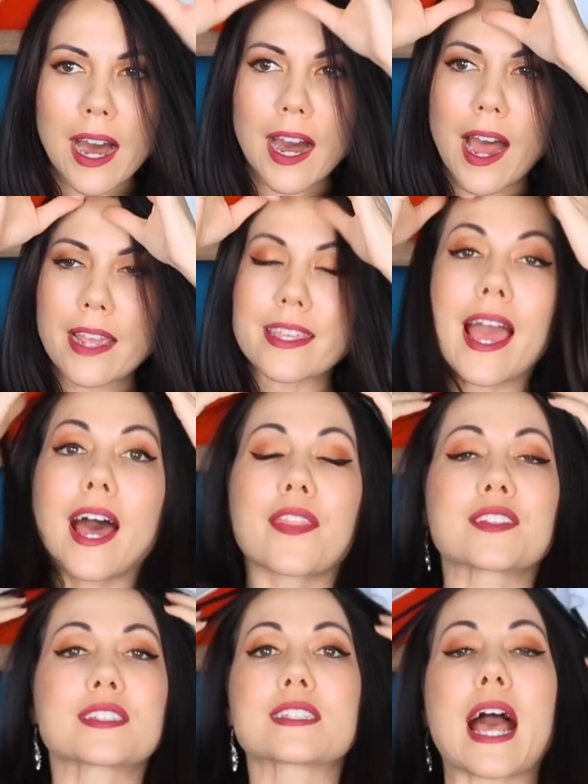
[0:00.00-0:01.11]
Yeah,
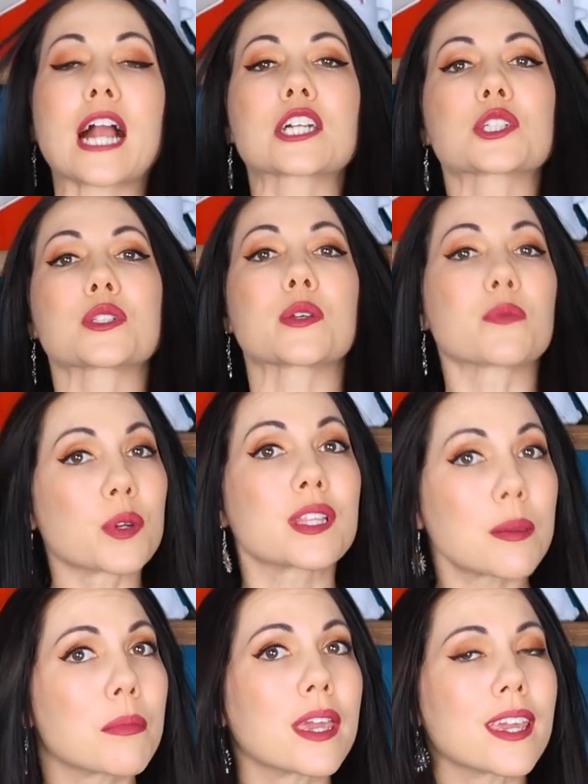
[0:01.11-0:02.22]
this is actually
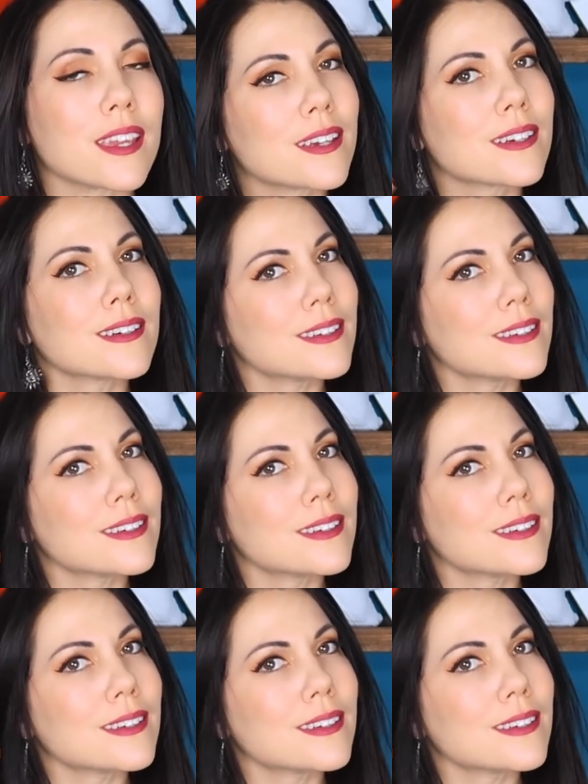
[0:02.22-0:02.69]
really me.